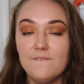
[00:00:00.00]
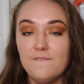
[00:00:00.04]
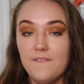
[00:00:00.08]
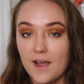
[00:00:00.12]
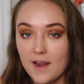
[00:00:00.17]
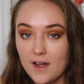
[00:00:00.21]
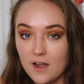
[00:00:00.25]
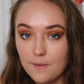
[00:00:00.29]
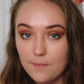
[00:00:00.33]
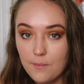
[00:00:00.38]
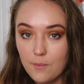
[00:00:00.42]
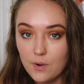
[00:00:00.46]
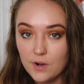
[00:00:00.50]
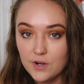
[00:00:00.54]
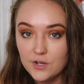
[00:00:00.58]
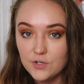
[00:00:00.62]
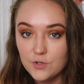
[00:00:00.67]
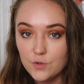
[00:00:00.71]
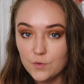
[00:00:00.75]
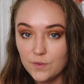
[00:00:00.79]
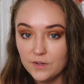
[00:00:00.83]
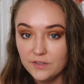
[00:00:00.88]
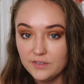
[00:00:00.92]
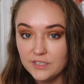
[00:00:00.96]

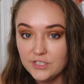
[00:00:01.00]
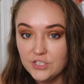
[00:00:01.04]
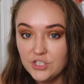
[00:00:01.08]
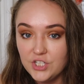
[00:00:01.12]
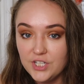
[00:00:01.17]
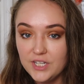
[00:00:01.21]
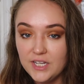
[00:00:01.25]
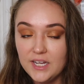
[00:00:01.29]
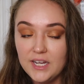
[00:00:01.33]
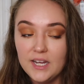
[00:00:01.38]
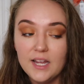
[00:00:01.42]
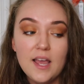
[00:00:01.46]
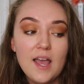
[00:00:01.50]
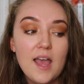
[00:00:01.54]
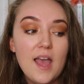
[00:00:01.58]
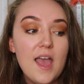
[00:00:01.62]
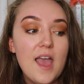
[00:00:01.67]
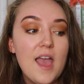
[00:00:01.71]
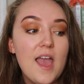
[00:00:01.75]
Fireborn trilogy,